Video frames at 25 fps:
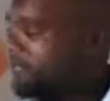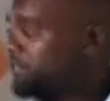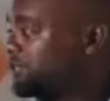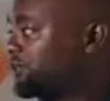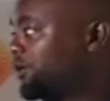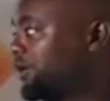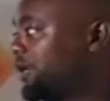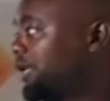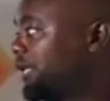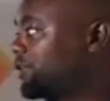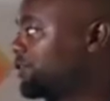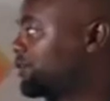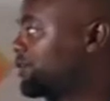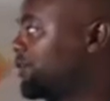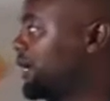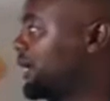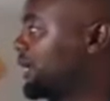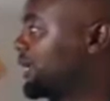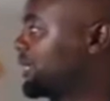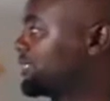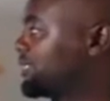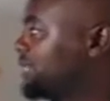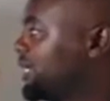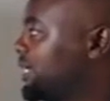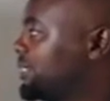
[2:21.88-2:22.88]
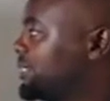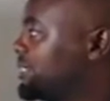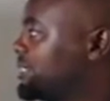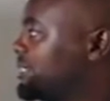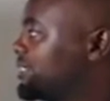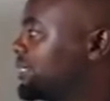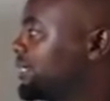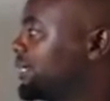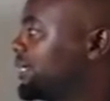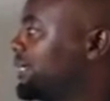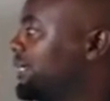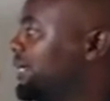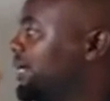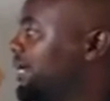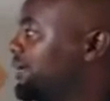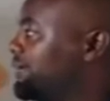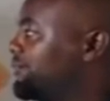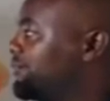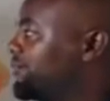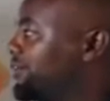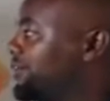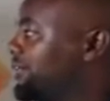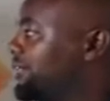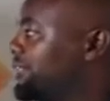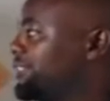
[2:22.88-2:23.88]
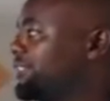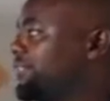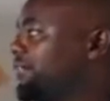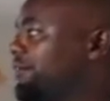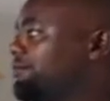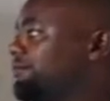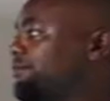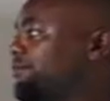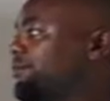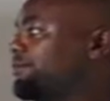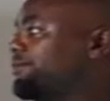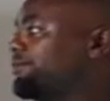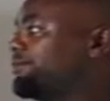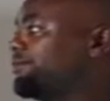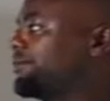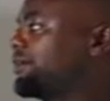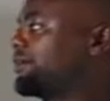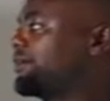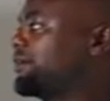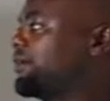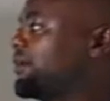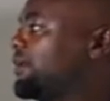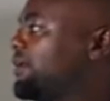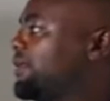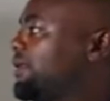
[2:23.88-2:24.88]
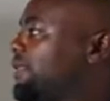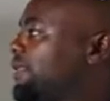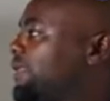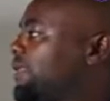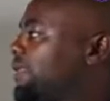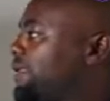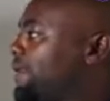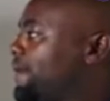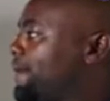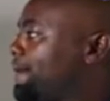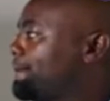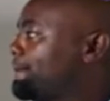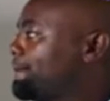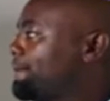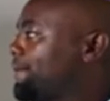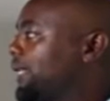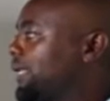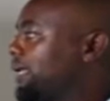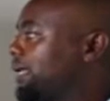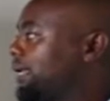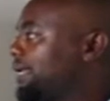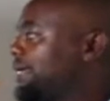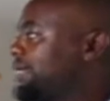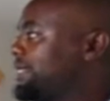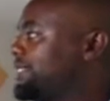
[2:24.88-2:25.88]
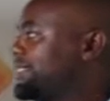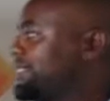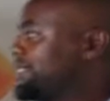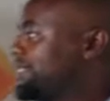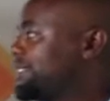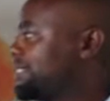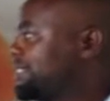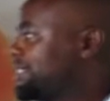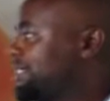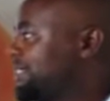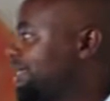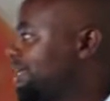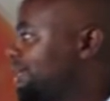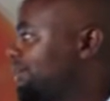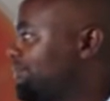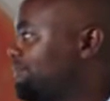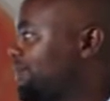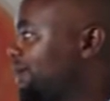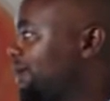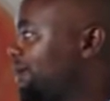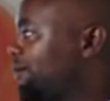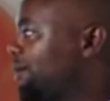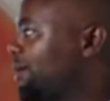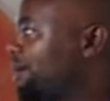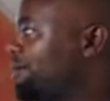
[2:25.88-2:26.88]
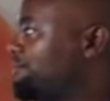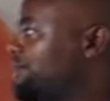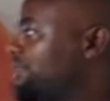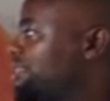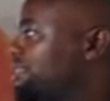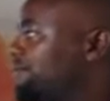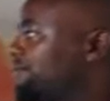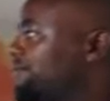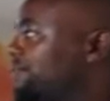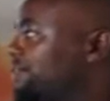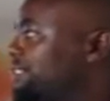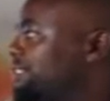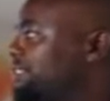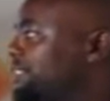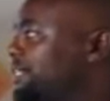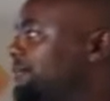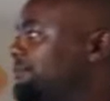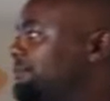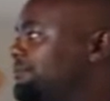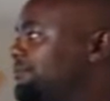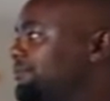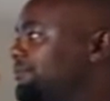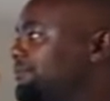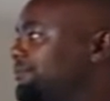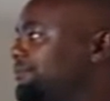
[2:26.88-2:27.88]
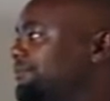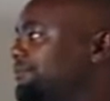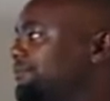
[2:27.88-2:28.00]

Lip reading: should understand it clearly. For example, let A1 be the first term,